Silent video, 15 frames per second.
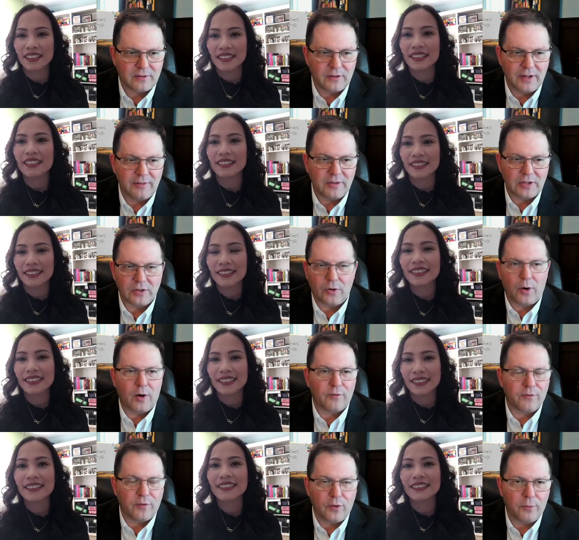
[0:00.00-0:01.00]
Speaker 1: are living to our
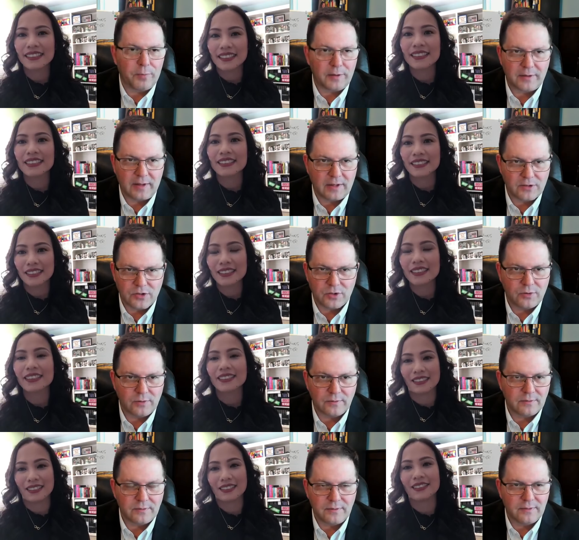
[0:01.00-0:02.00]
full potential.
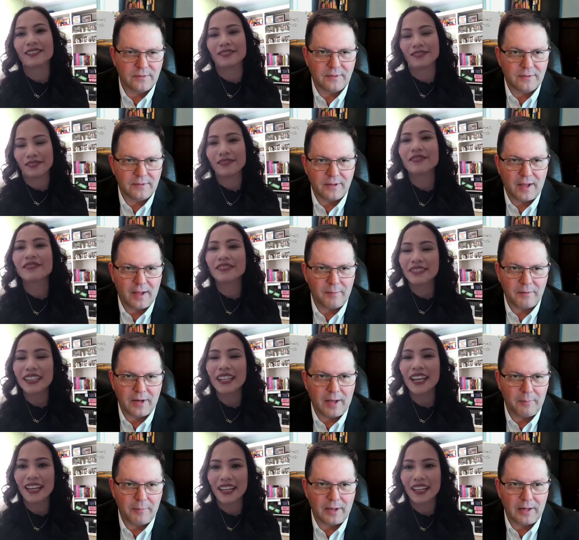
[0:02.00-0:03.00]
Not,
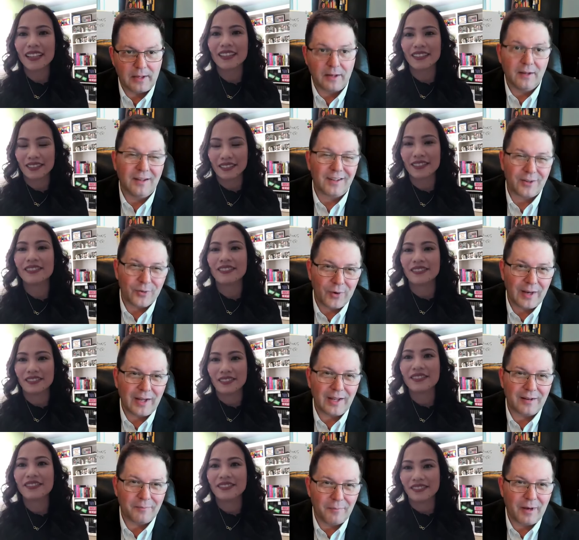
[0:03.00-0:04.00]
not many. Yeah.
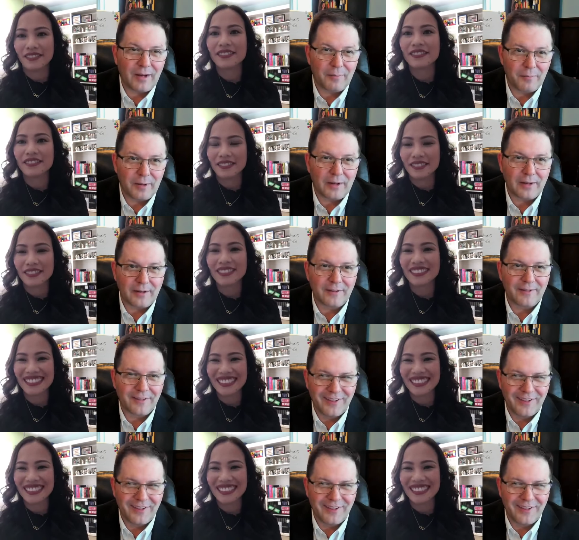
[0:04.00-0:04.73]
Grant might be.